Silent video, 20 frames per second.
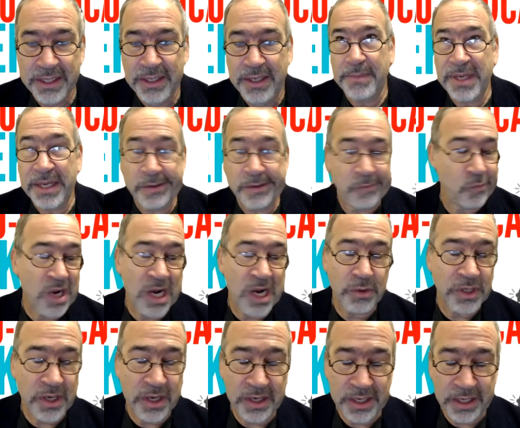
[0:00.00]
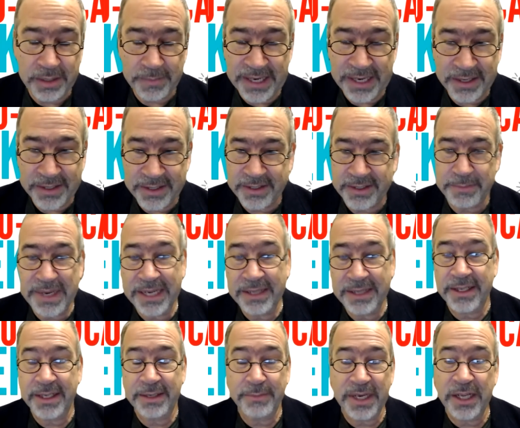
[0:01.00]
And while we're talking about it, the main thing,
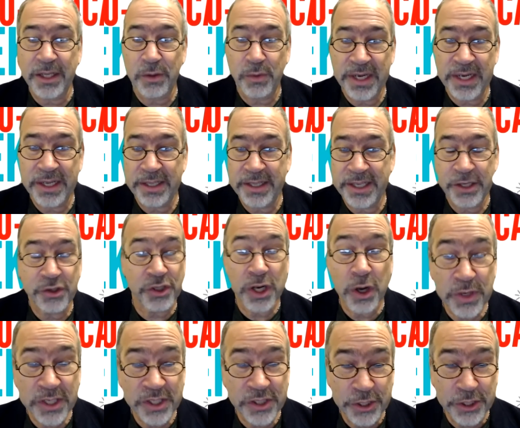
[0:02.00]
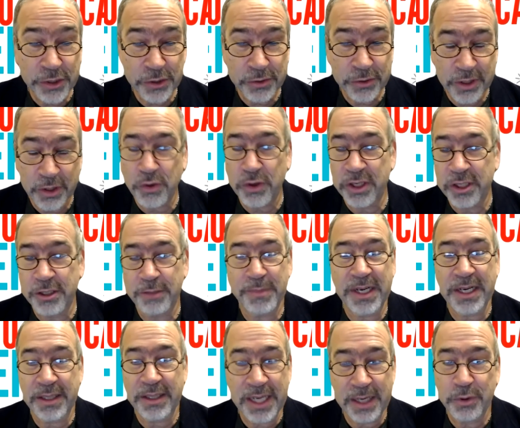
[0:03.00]
by the way, that you should always do, according to my
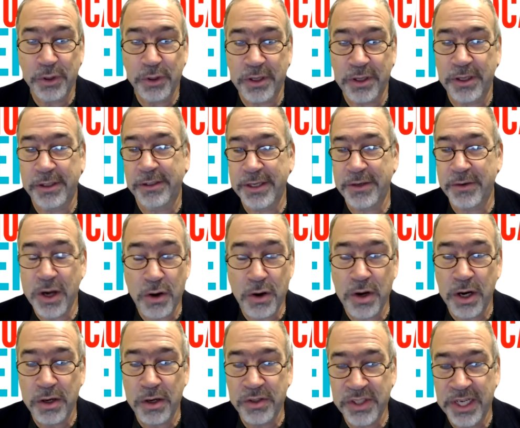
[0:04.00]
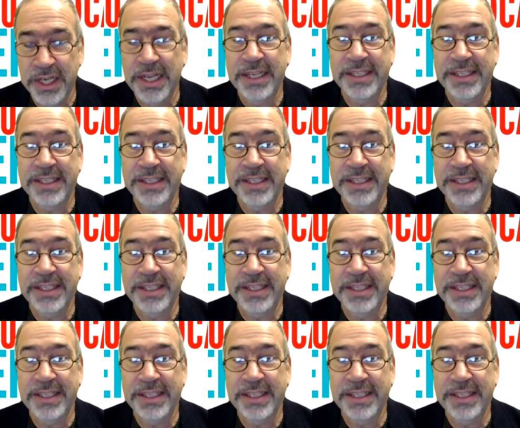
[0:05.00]
labor lawyer co-host,